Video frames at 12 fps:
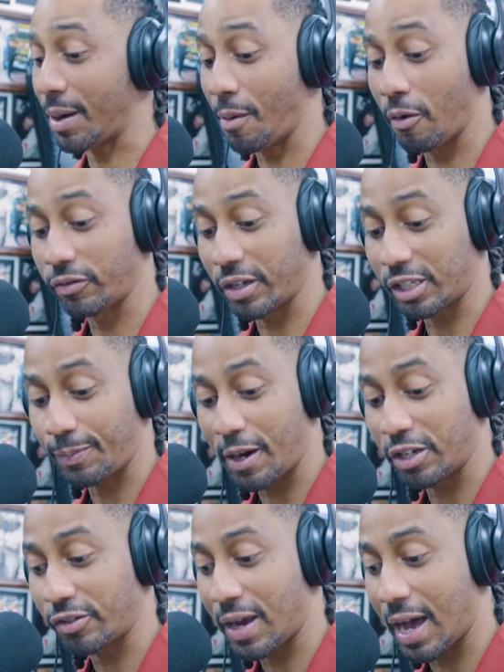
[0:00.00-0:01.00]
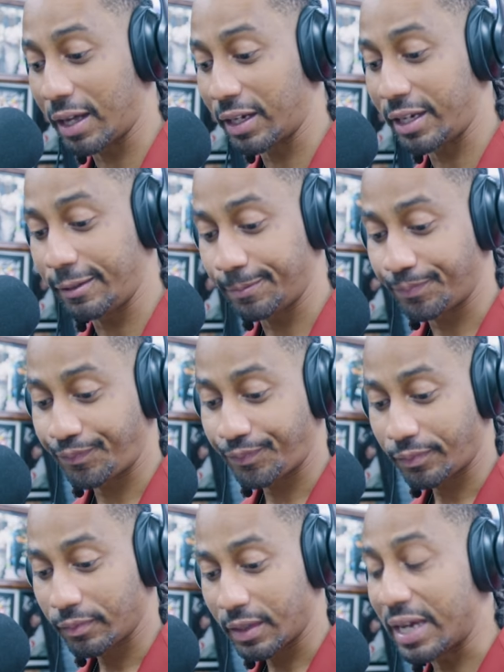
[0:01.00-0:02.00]
When I come over to the spirituality,
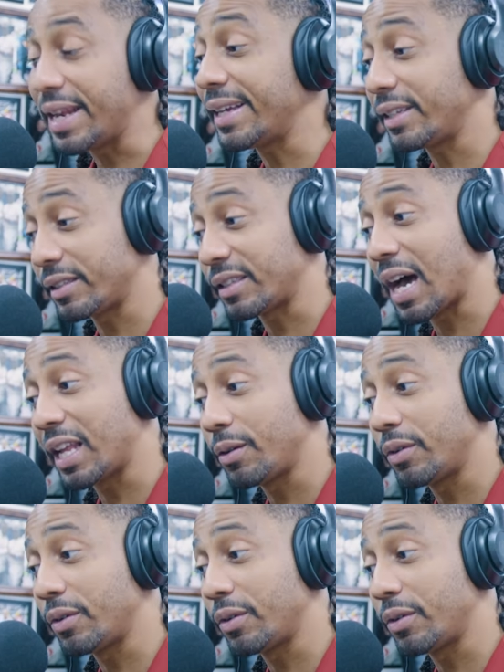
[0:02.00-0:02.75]
and that is,